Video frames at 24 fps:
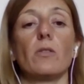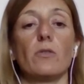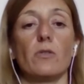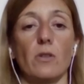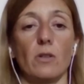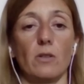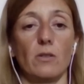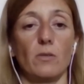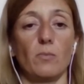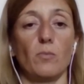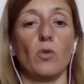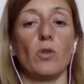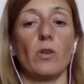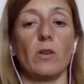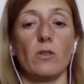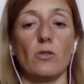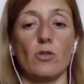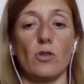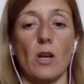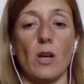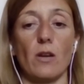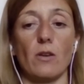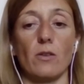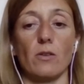project more
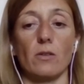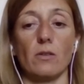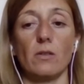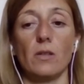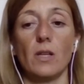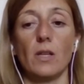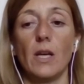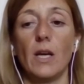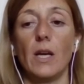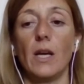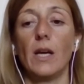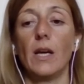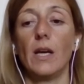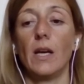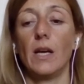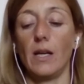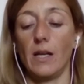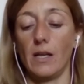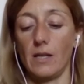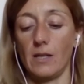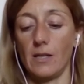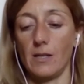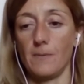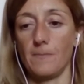in general.
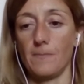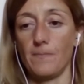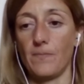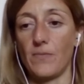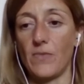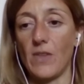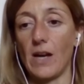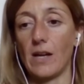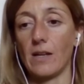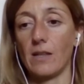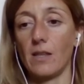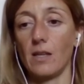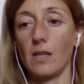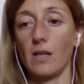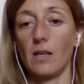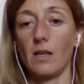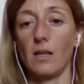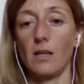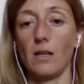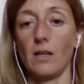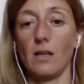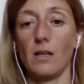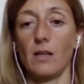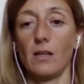I
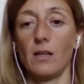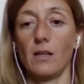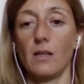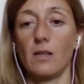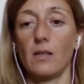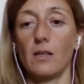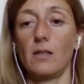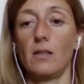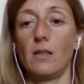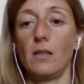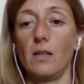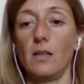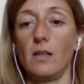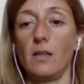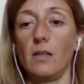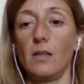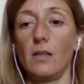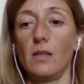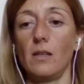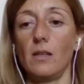think that's